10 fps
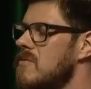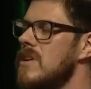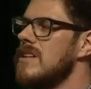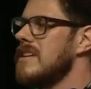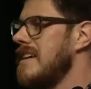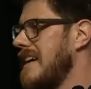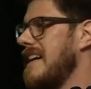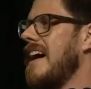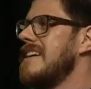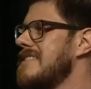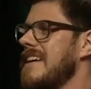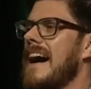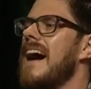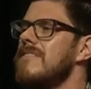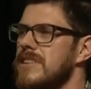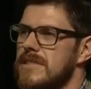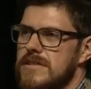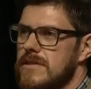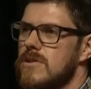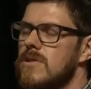a really, in hindsight, obvious
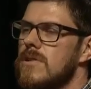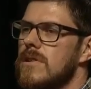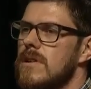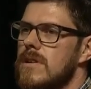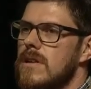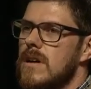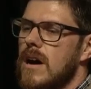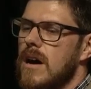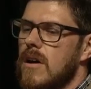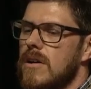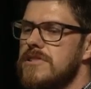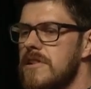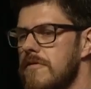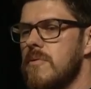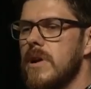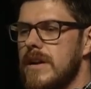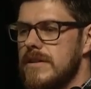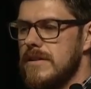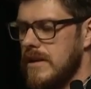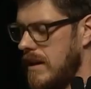and cool different way to
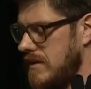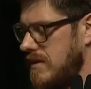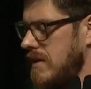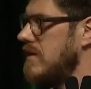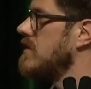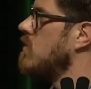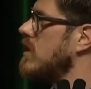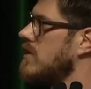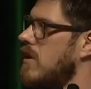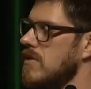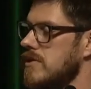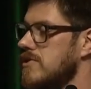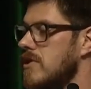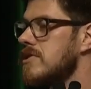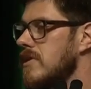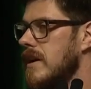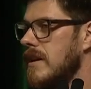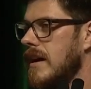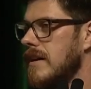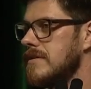do this is in what's called a searchlight
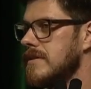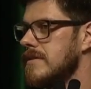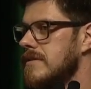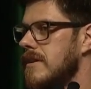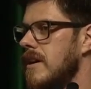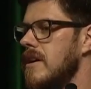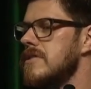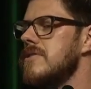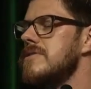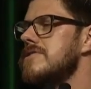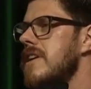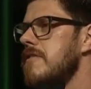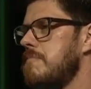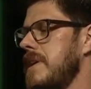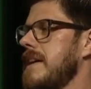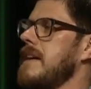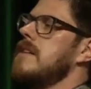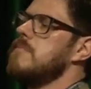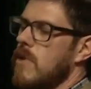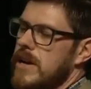analysis. So instead of picking
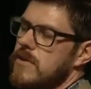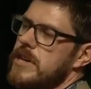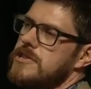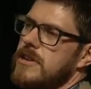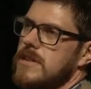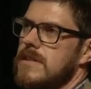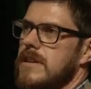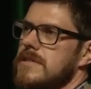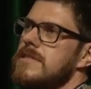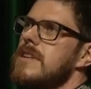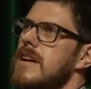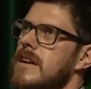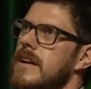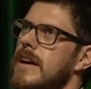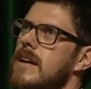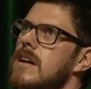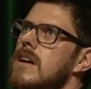a brain region and studying it,